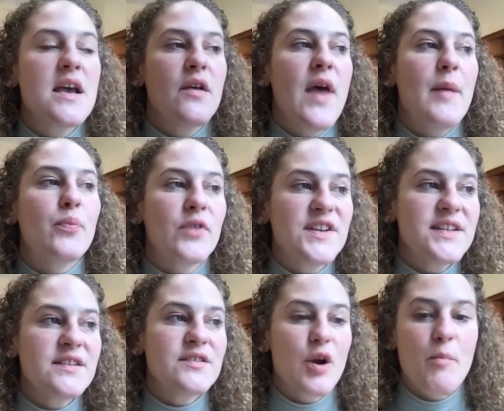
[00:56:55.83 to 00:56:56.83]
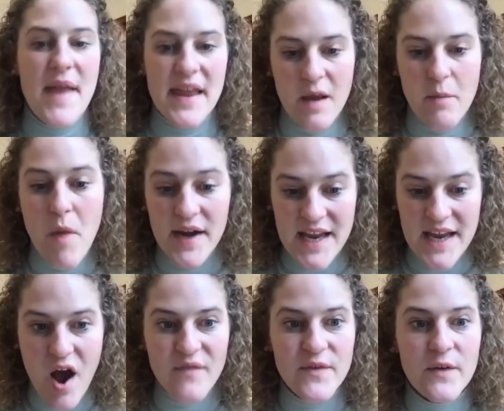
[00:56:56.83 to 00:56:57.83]
that prisons are making money
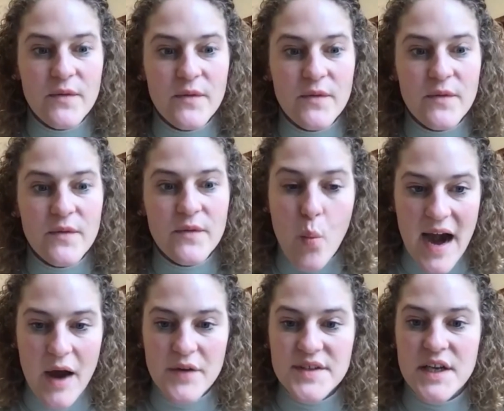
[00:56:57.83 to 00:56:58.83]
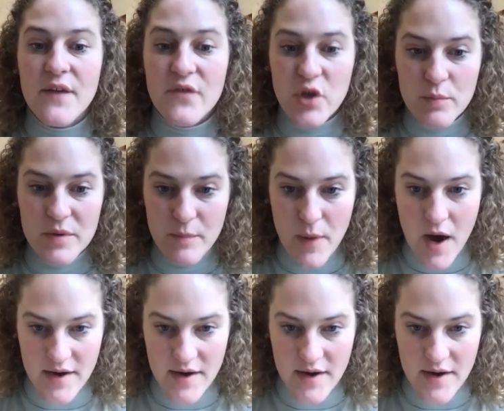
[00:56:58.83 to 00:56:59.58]
off of that warehousing of human